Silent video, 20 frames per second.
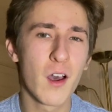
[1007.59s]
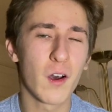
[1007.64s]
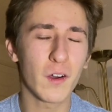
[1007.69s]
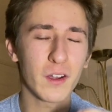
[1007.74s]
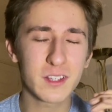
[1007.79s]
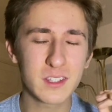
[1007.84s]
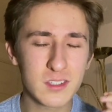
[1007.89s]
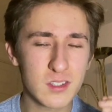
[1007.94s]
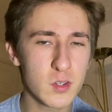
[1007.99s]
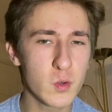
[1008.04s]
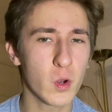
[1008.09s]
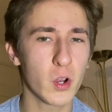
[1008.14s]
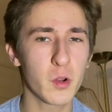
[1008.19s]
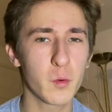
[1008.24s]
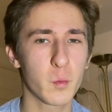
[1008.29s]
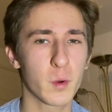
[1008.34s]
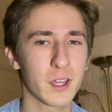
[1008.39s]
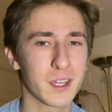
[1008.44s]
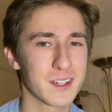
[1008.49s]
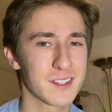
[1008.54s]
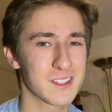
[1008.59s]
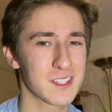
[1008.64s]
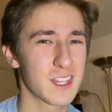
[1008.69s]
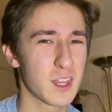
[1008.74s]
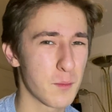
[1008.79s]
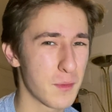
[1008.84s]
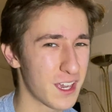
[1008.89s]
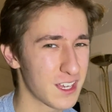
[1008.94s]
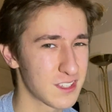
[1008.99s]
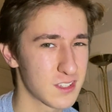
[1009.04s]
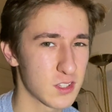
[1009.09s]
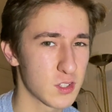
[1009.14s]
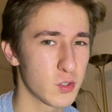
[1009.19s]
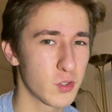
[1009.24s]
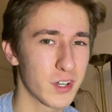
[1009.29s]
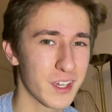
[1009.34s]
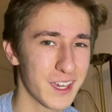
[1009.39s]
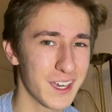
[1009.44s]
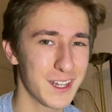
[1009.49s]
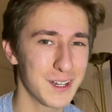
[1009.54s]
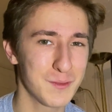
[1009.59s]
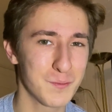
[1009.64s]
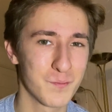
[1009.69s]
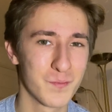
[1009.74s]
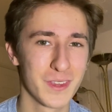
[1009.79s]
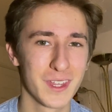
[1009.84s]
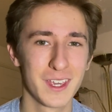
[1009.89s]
I do hope we're going to see the Master again.